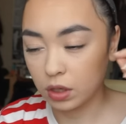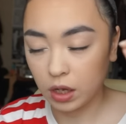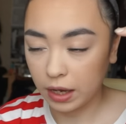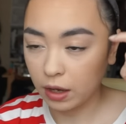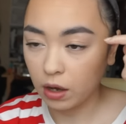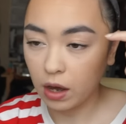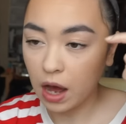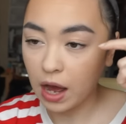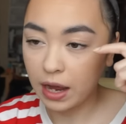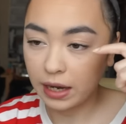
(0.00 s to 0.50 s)

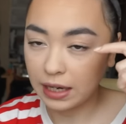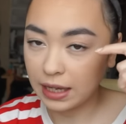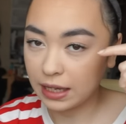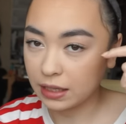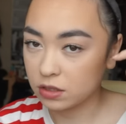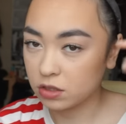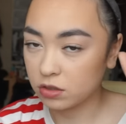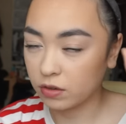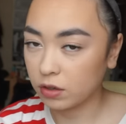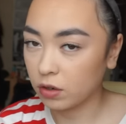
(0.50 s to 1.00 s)
like
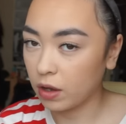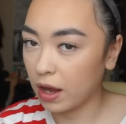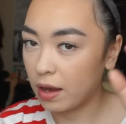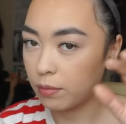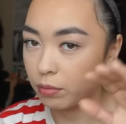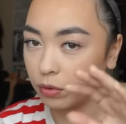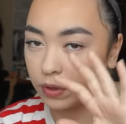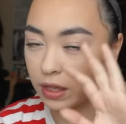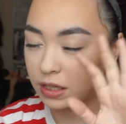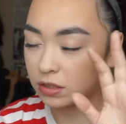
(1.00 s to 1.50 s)
eyelid. Sorry, not
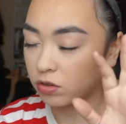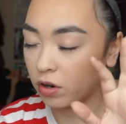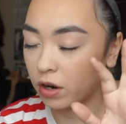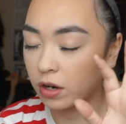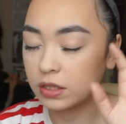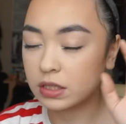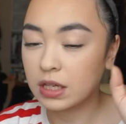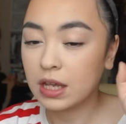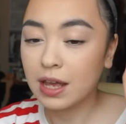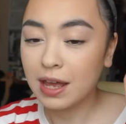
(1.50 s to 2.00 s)
eyeball. That's
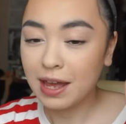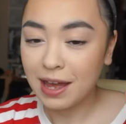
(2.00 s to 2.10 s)
gross.